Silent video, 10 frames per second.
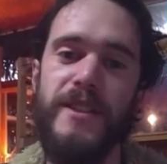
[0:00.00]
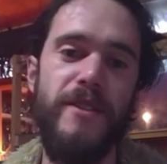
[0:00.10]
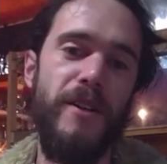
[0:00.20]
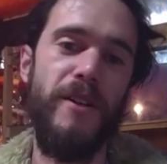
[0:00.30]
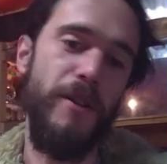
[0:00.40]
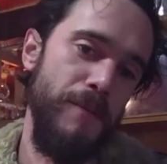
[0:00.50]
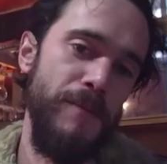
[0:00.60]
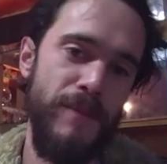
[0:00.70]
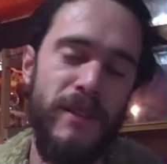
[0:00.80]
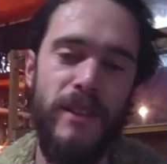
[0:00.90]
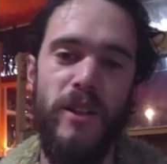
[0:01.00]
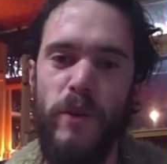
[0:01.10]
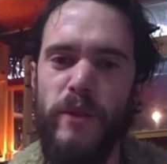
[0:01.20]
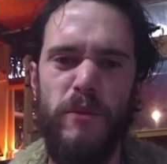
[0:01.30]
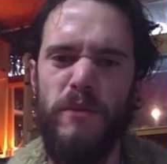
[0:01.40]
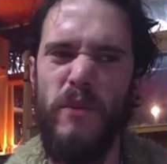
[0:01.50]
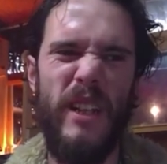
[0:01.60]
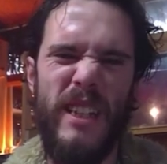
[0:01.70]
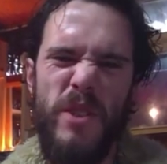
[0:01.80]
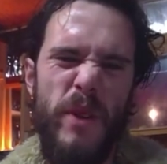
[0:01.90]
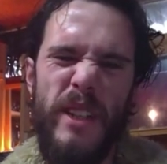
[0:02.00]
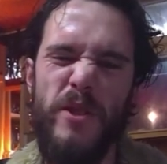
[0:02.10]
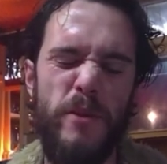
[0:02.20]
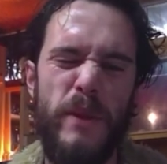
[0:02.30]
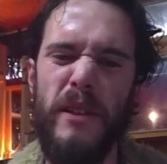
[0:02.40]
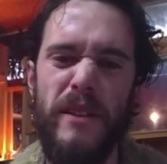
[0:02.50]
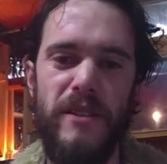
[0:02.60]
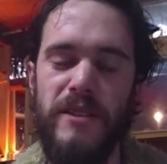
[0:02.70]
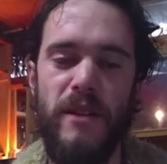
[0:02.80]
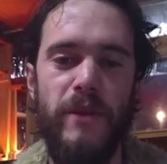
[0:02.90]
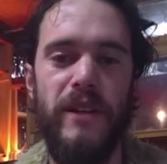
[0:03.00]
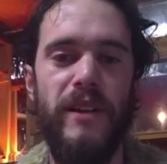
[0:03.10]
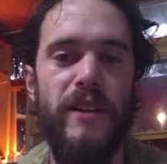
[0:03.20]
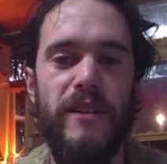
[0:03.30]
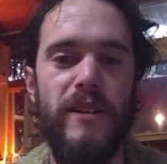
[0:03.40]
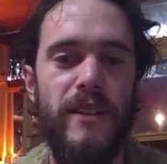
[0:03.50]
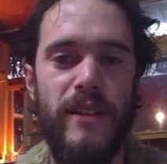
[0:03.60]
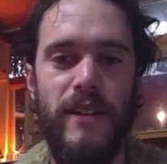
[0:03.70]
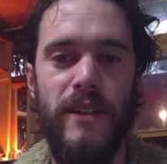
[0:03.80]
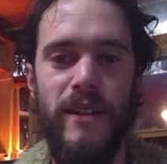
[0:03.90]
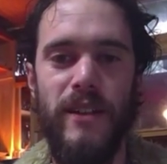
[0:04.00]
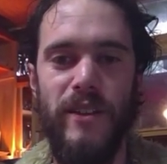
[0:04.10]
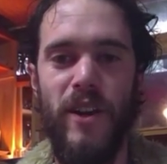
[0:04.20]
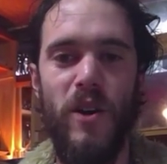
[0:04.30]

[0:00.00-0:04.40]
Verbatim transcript: So sure, you know, we, we're like 22 million or something here in the